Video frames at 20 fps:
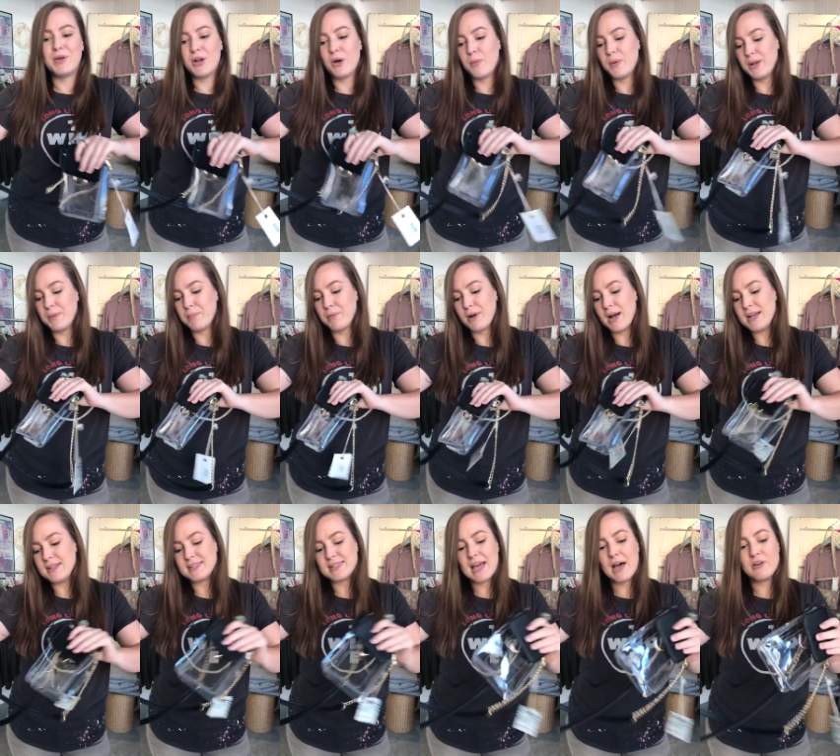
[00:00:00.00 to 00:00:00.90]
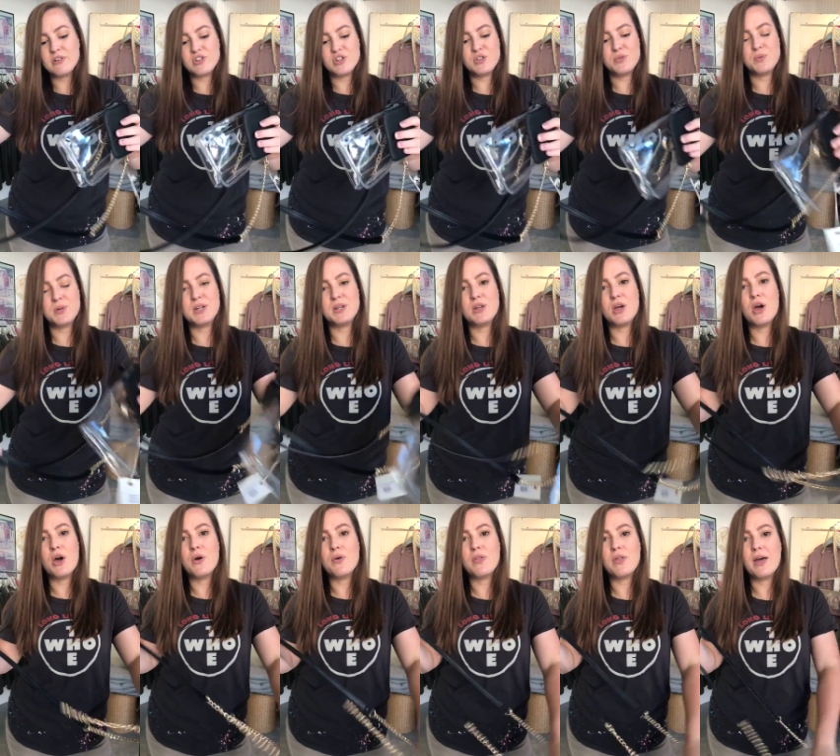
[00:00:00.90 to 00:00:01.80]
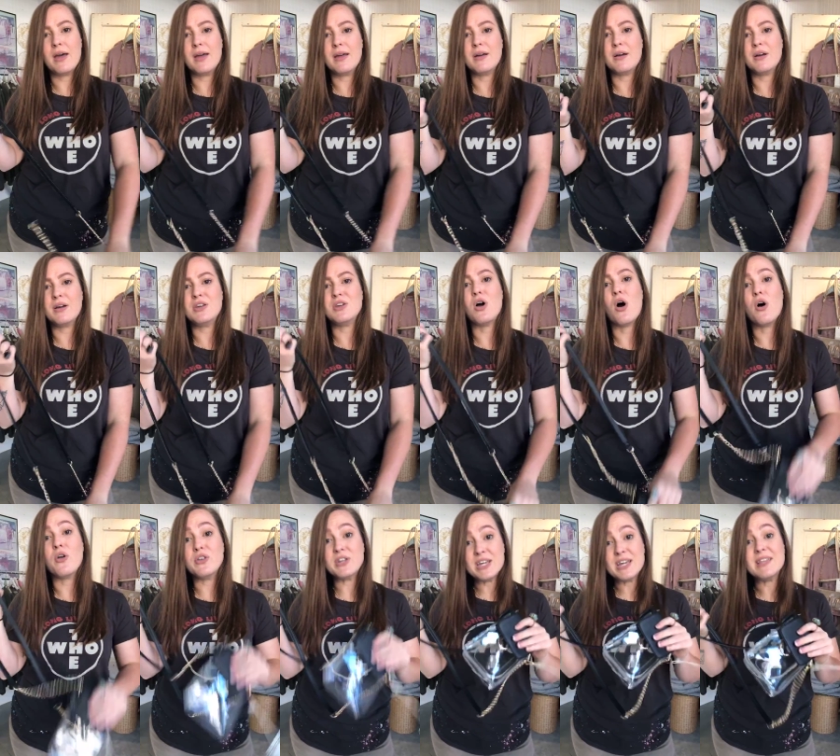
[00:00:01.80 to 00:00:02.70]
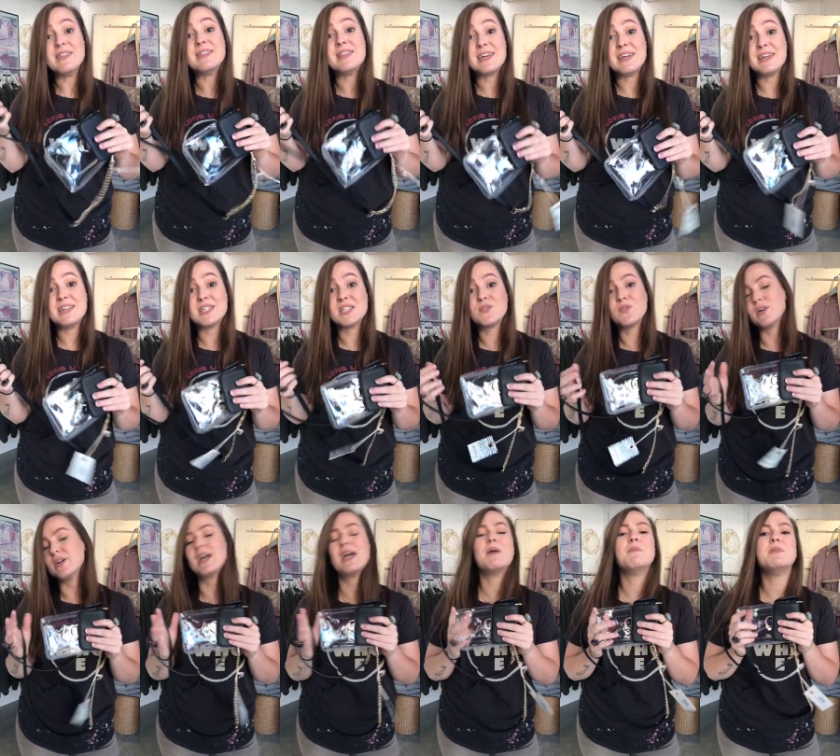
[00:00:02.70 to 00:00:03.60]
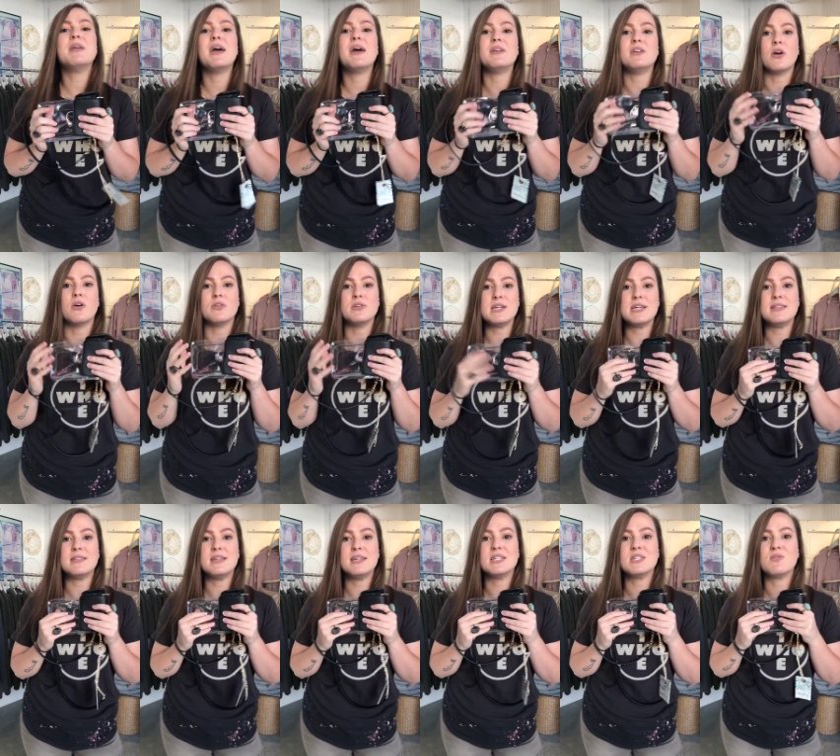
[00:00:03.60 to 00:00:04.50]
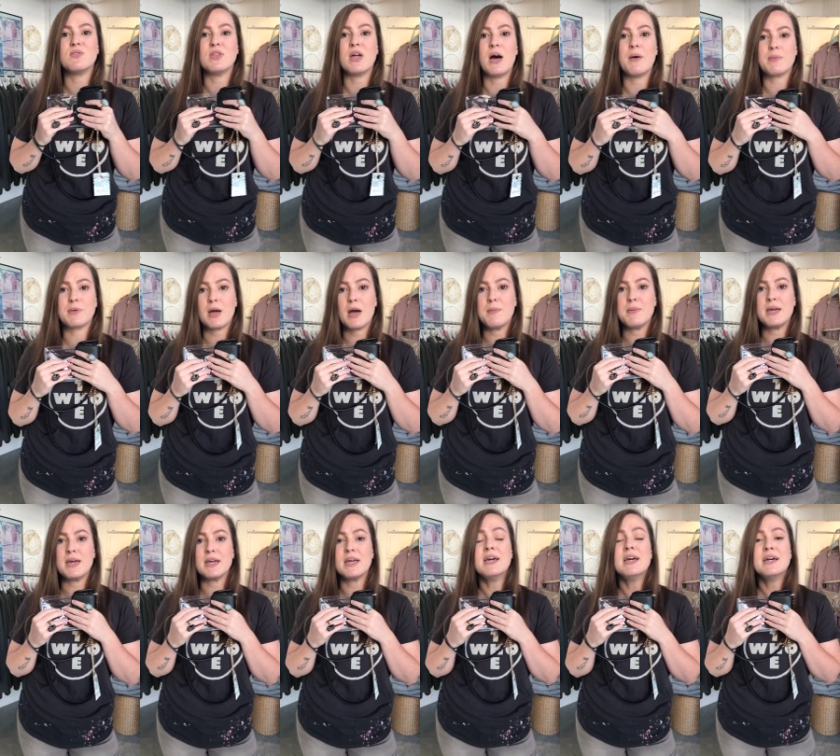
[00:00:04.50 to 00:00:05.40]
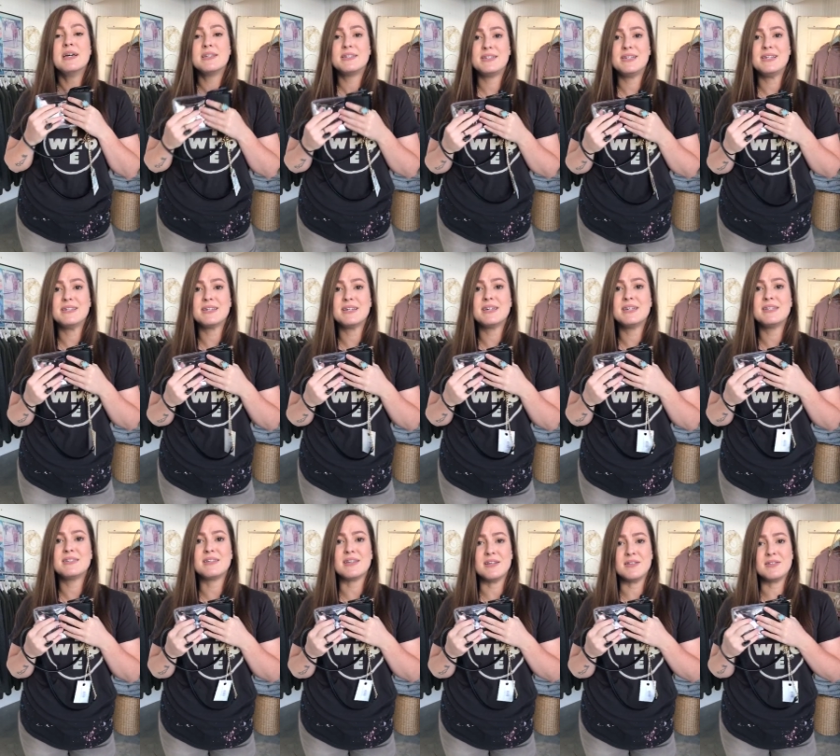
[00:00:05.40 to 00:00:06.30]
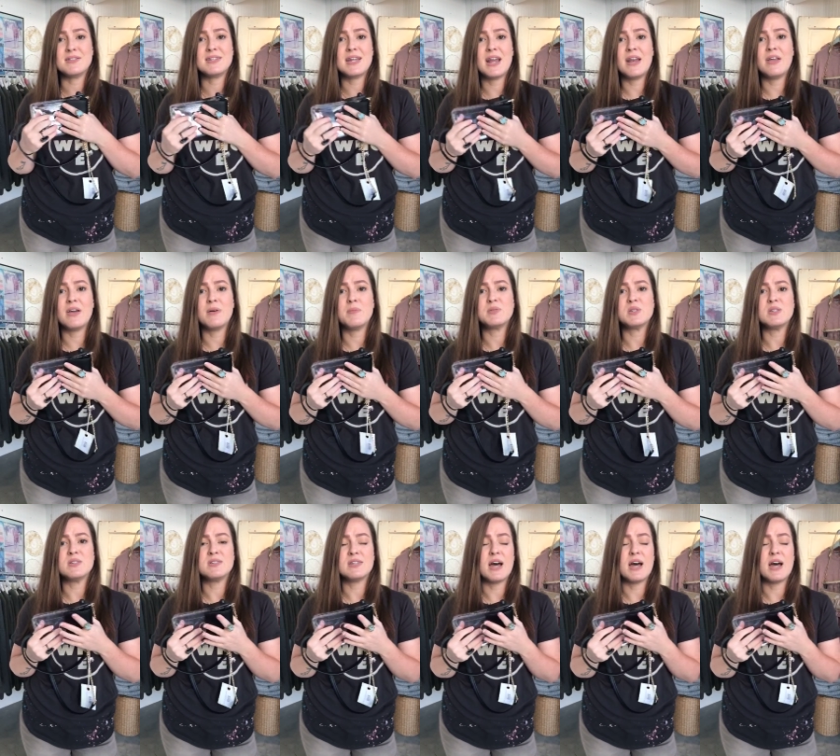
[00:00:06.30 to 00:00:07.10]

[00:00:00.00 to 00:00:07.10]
we don't want to price gouge you. We know that y'all need these for game day and y'all need these for the upcoming seasons and stadiums and